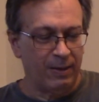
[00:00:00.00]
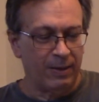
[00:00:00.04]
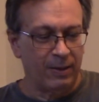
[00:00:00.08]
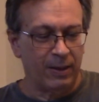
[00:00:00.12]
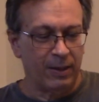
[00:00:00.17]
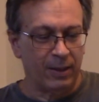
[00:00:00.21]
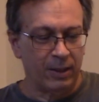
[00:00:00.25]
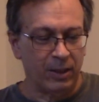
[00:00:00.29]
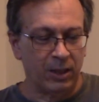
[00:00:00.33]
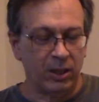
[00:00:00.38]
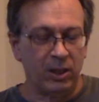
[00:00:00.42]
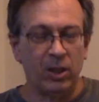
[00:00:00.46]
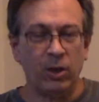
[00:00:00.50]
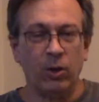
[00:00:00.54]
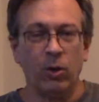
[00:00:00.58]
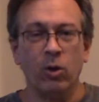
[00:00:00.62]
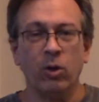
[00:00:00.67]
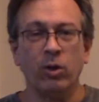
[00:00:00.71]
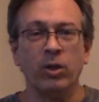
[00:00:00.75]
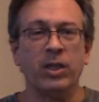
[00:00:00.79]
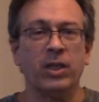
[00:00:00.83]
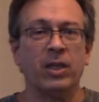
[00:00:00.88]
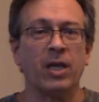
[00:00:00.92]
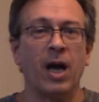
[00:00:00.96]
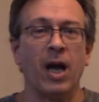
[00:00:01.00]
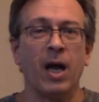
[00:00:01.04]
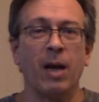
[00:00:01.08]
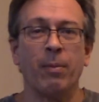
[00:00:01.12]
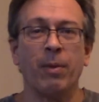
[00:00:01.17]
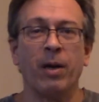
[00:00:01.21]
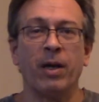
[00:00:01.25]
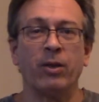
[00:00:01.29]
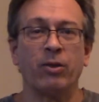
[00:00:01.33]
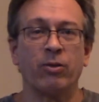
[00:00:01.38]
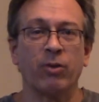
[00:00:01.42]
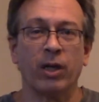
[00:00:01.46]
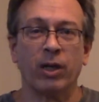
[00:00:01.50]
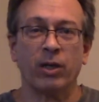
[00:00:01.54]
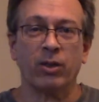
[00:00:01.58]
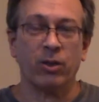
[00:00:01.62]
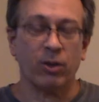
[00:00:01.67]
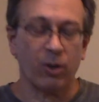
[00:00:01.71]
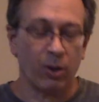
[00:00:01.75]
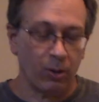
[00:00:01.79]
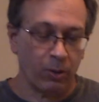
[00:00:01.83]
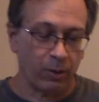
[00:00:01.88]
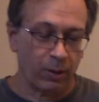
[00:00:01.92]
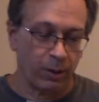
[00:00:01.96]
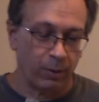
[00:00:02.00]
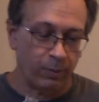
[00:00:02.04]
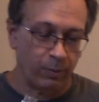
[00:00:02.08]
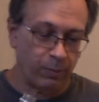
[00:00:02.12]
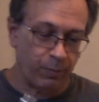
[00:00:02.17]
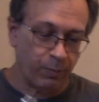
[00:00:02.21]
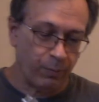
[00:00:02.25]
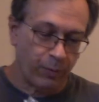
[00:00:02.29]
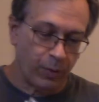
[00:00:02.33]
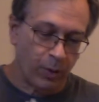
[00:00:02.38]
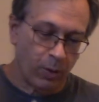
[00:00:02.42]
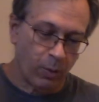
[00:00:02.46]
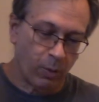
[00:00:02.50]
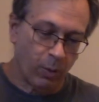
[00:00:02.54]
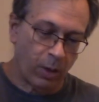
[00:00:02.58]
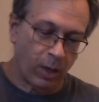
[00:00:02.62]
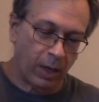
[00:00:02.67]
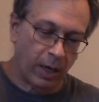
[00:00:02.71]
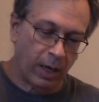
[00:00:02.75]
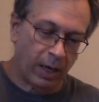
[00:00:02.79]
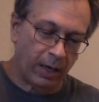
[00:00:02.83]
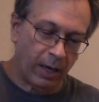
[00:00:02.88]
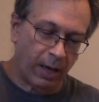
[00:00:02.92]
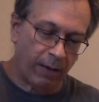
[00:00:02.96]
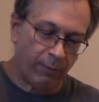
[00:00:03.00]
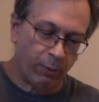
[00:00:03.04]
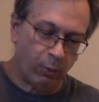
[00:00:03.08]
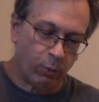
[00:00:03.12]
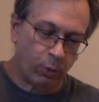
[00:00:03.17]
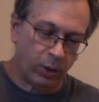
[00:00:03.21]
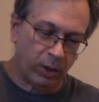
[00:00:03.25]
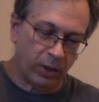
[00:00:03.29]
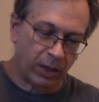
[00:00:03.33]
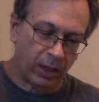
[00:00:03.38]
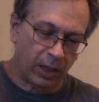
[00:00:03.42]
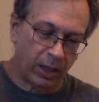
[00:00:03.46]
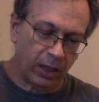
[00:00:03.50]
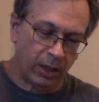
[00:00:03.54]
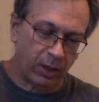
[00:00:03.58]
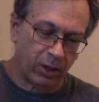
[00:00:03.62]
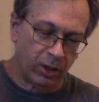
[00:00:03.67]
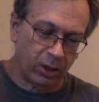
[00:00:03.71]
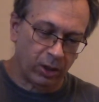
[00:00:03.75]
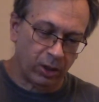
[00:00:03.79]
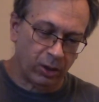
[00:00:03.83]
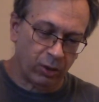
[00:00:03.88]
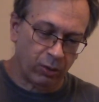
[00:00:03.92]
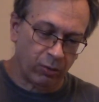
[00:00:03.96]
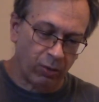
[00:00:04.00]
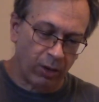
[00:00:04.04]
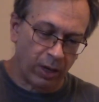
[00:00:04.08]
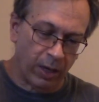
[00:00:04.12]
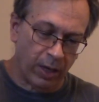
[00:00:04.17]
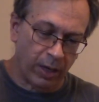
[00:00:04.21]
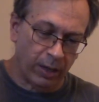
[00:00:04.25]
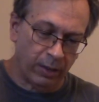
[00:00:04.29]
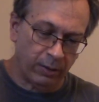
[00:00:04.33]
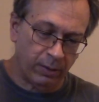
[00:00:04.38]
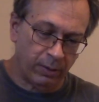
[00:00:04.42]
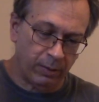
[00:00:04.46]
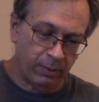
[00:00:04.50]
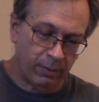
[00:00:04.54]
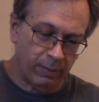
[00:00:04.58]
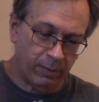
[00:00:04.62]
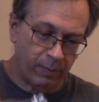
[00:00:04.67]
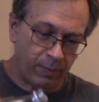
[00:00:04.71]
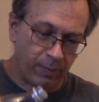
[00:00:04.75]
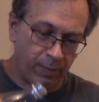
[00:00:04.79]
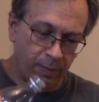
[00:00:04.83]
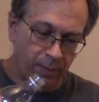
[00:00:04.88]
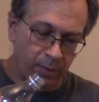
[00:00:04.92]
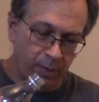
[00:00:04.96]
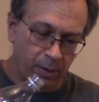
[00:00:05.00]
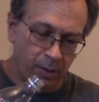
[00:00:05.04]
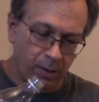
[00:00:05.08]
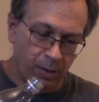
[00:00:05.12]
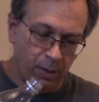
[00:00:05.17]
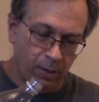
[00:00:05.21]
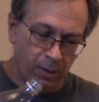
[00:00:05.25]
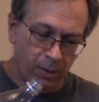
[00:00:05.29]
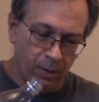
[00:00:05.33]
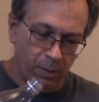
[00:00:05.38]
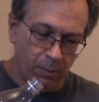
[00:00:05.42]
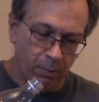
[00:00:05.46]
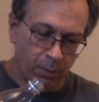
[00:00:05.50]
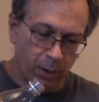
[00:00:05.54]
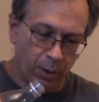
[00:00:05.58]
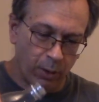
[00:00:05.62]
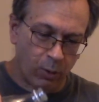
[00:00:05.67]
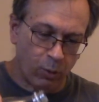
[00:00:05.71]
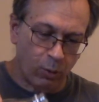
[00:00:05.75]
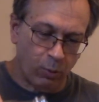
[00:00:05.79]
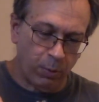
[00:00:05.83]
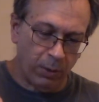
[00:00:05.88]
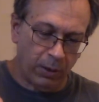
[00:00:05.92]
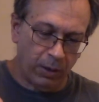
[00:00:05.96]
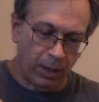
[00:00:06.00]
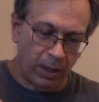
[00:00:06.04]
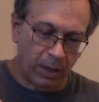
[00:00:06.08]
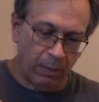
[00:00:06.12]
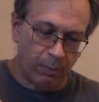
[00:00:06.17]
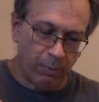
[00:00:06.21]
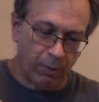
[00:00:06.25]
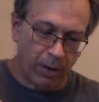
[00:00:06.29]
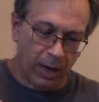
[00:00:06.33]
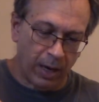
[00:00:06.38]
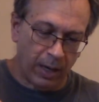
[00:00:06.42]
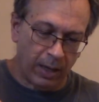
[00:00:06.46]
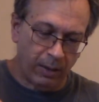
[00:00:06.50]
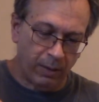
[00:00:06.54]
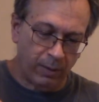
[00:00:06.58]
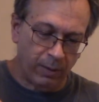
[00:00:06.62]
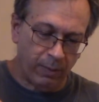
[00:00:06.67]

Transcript: This is the only time I drink soda. Well, I'll have a whiskey and ginger ale, but Cuba Libre,